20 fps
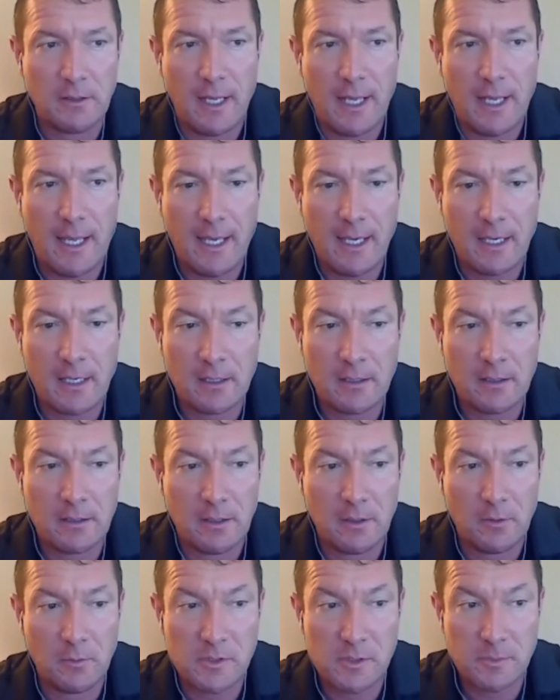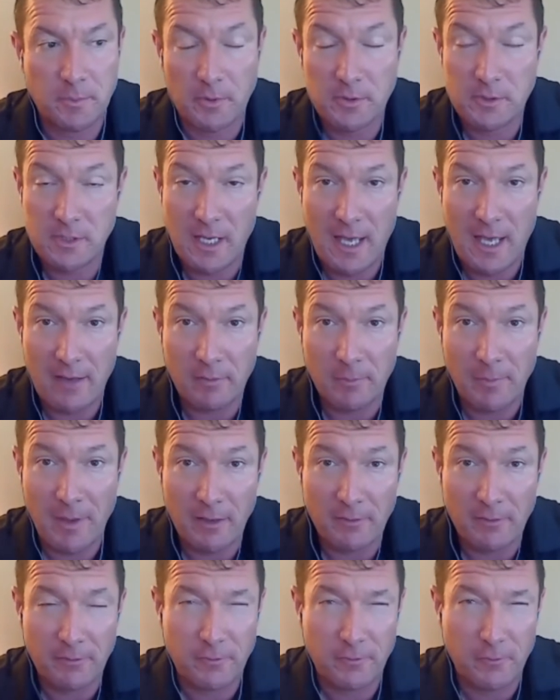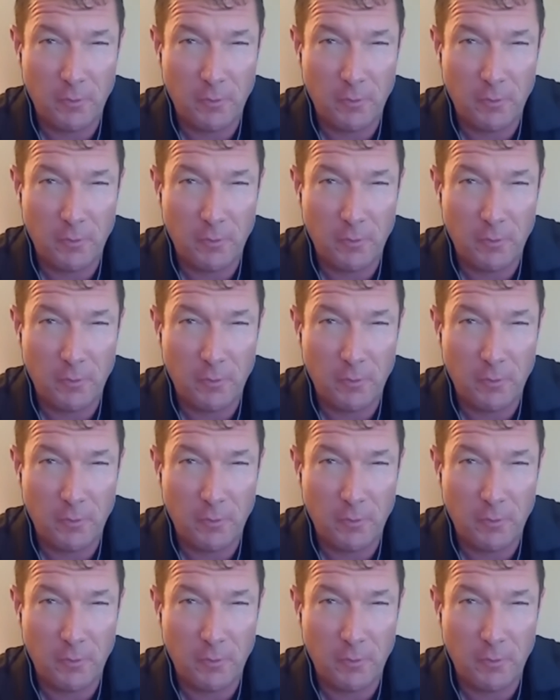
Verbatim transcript: and it was supposed to have about a